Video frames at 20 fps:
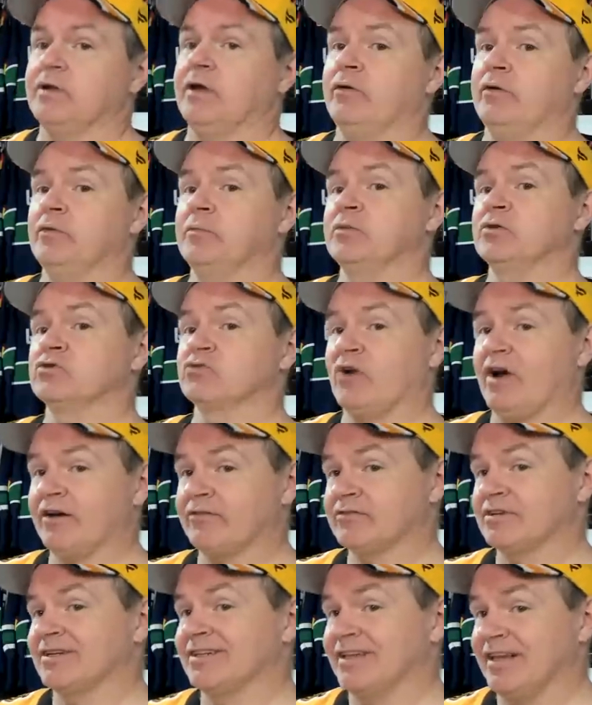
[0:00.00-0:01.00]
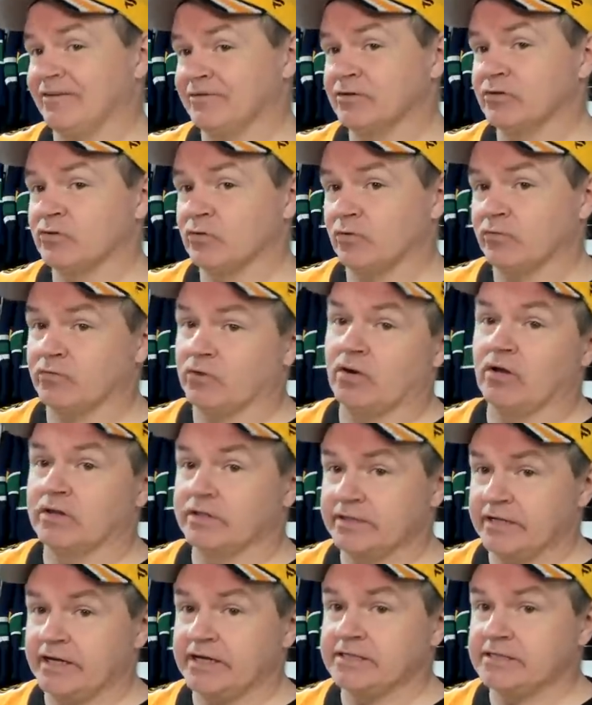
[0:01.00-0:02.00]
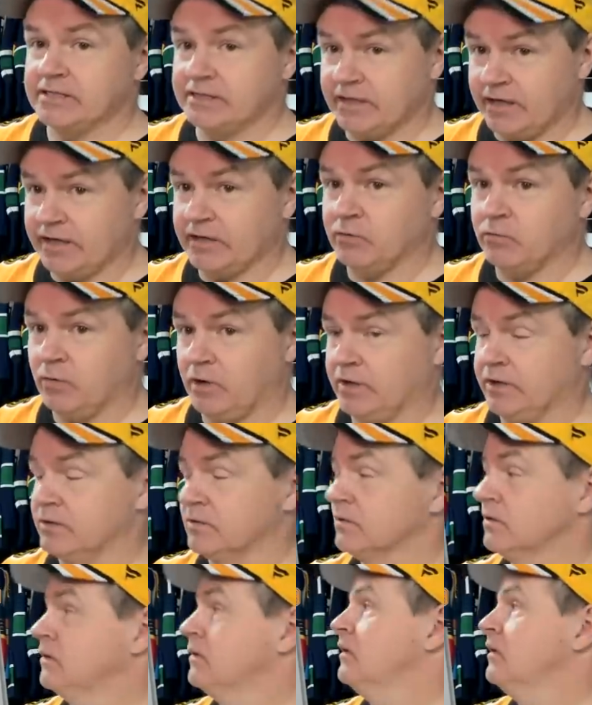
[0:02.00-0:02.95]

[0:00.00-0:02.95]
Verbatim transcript: Now, he'd been drafted 11th overall in 1991.